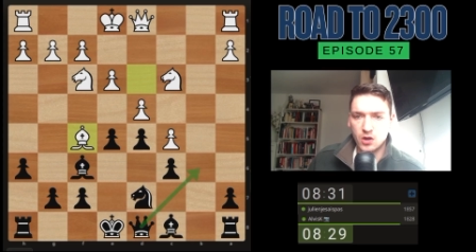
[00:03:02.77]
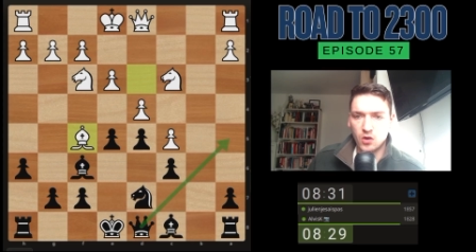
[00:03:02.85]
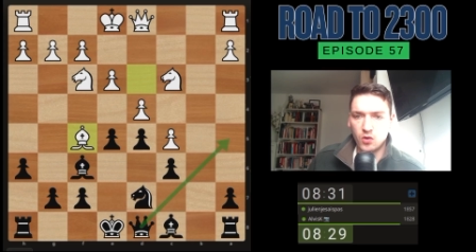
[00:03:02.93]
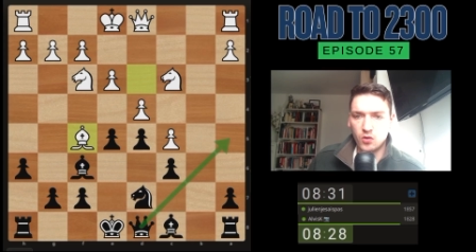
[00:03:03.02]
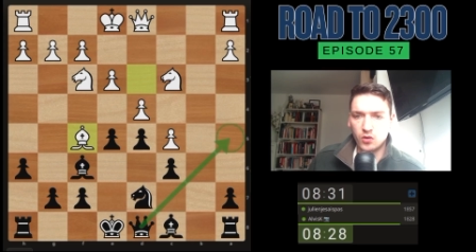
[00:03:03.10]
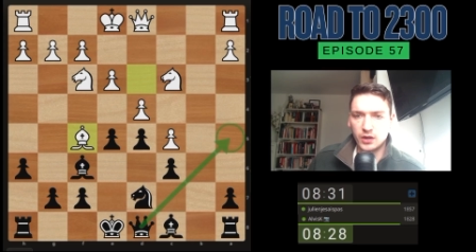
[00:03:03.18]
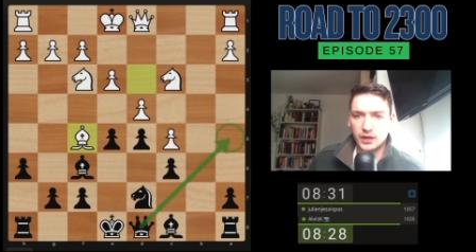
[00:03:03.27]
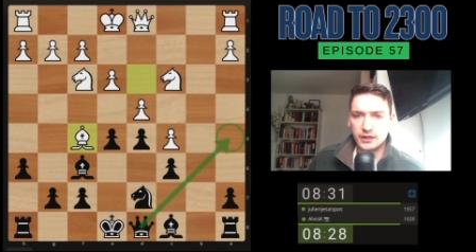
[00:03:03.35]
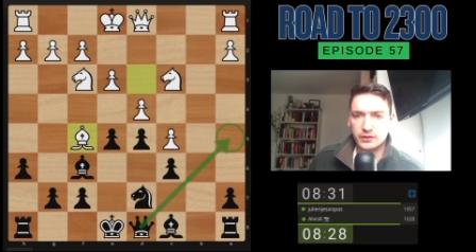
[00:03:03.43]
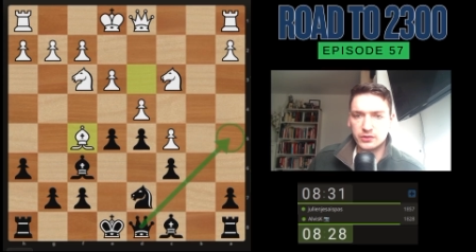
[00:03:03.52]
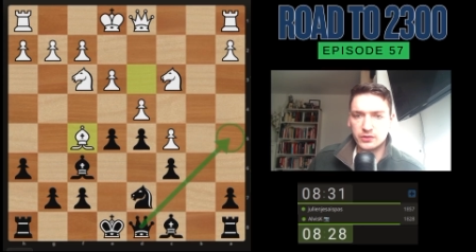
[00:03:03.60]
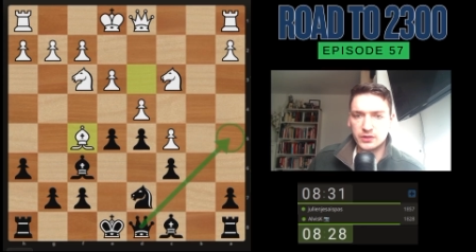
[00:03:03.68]
Or I
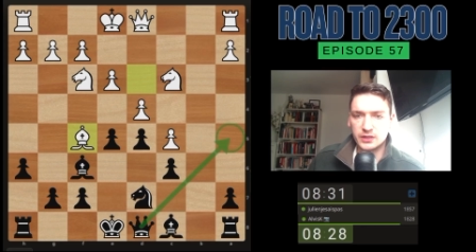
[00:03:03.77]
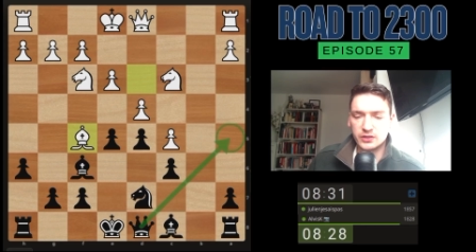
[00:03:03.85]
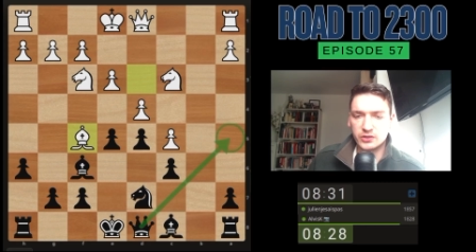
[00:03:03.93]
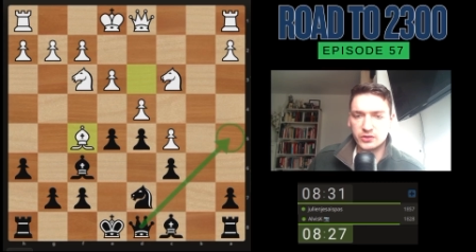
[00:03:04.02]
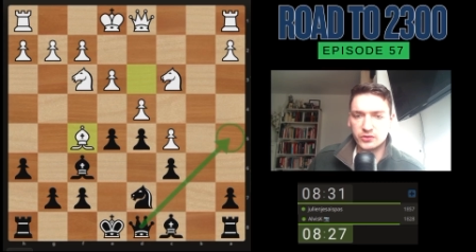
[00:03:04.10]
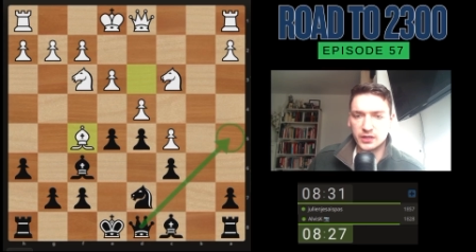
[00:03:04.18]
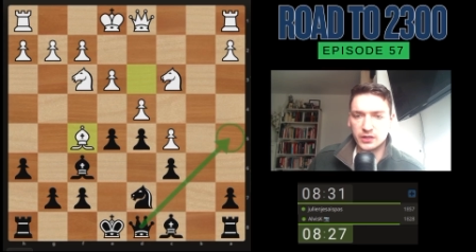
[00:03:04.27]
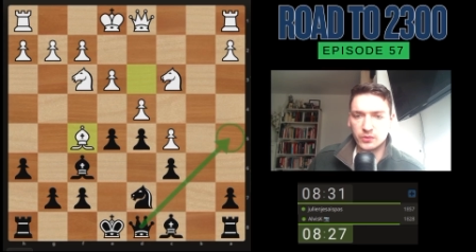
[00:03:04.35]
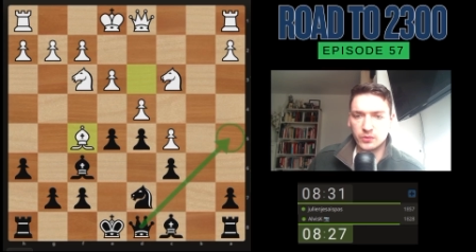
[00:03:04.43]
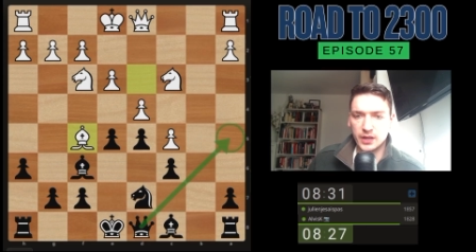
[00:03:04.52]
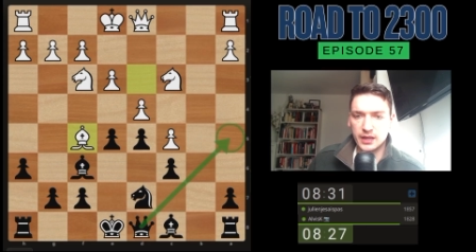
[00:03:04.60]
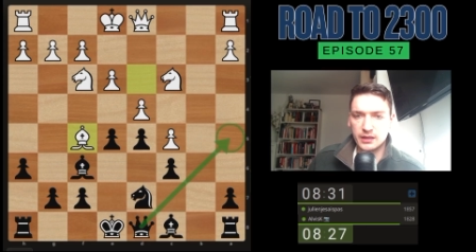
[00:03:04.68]
could do this straight
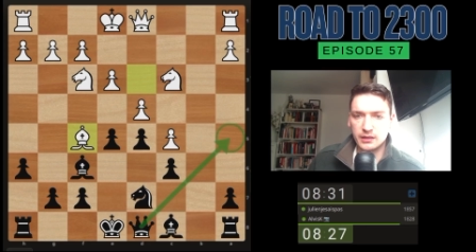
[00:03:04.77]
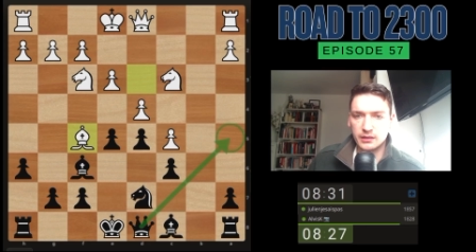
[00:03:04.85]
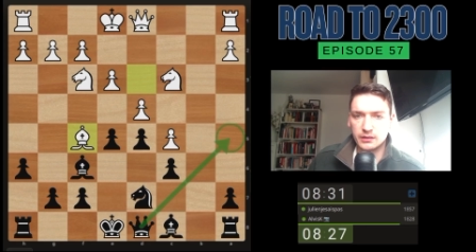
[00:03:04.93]
away.